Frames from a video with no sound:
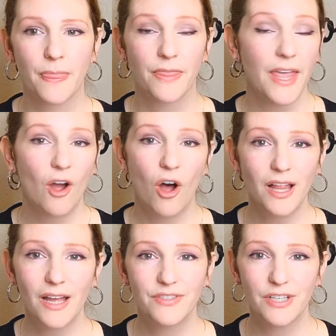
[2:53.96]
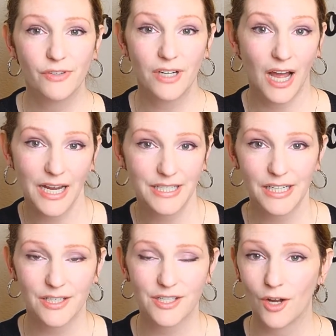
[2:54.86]
They all have different
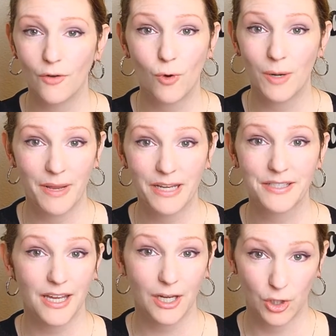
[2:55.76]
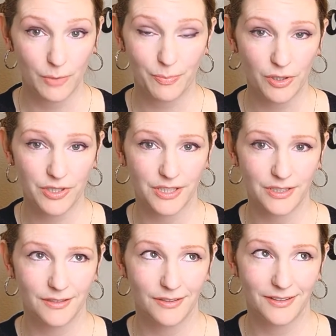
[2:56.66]
ideas of what makes a good
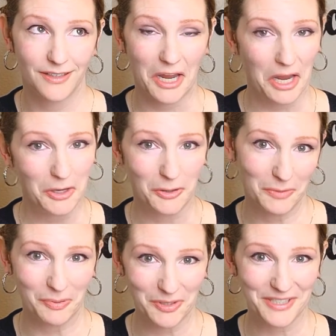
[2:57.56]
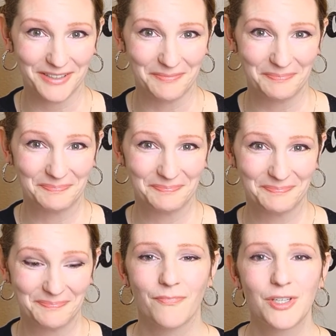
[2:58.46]
person a good person.
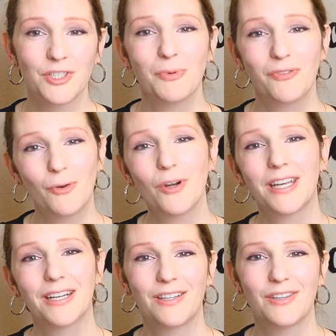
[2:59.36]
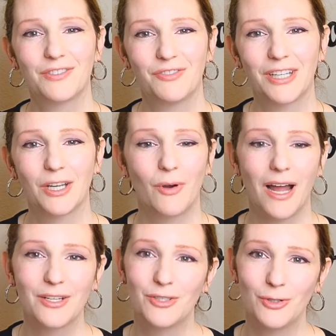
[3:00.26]
So before I get into this video,
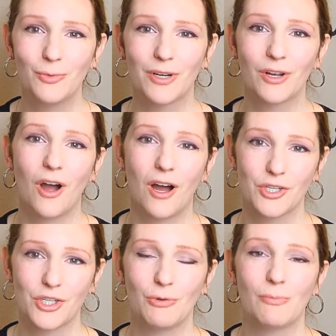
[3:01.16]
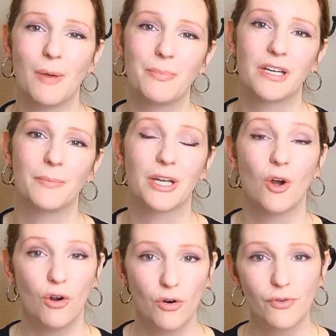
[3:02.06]
I do want to caution you about becoming
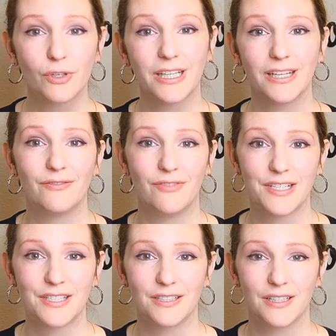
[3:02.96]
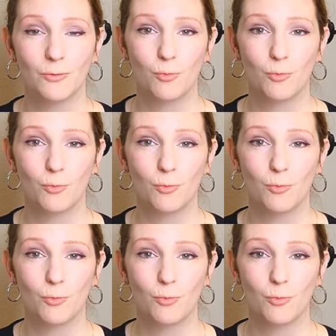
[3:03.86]
overly invested in